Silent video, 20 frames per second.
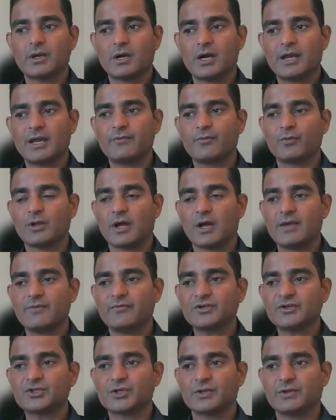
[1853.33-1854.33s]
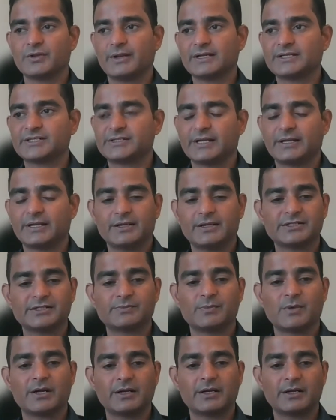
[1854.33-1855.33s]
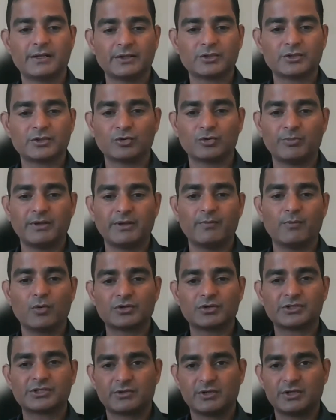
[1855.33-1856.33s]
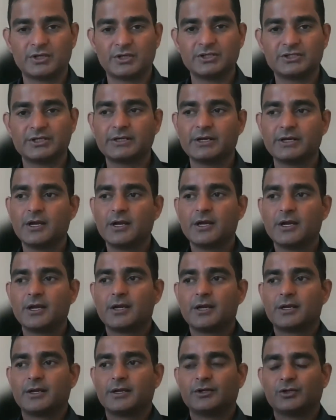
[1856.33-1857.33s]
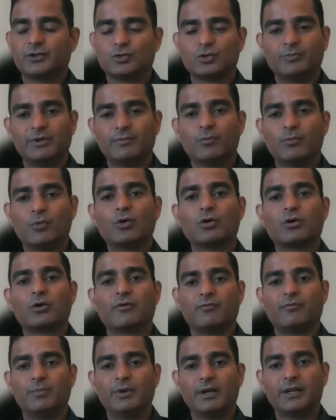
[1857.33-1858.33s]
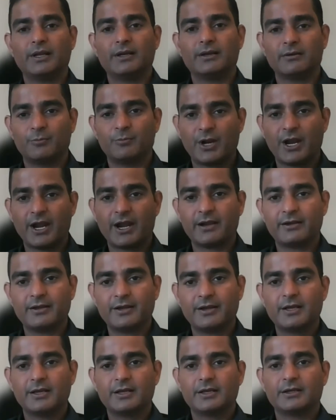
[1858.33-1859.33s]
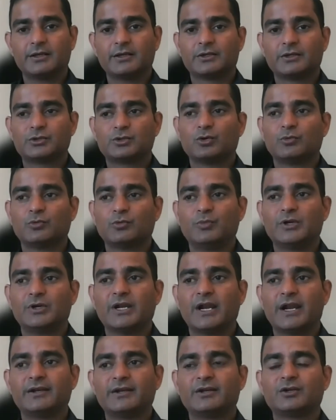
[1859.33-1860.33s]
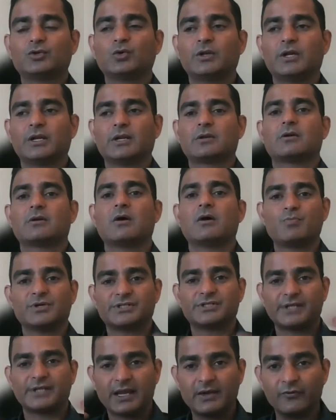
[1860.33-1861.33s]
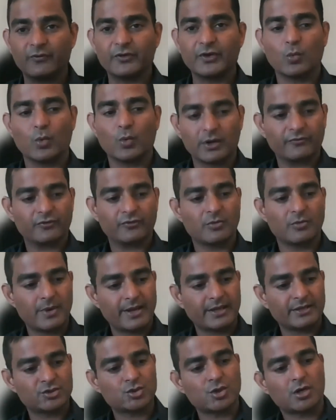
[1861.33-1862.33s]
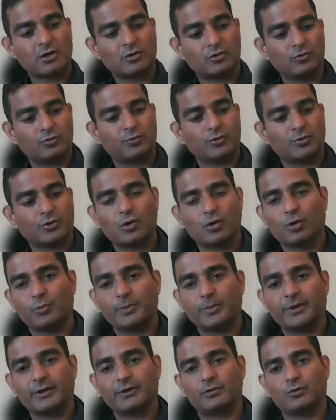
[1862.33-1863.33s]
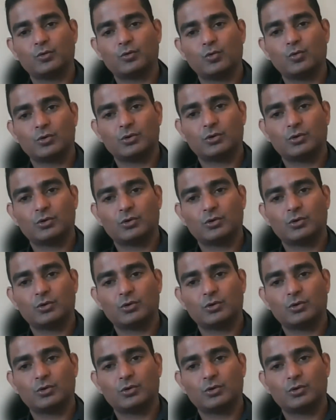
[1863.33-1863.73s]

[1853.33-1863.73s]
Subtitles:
I wish in the next 10 years, marketing should be more strategic. It should be more of building a brand. It should encompass everyone from HR to procurement, to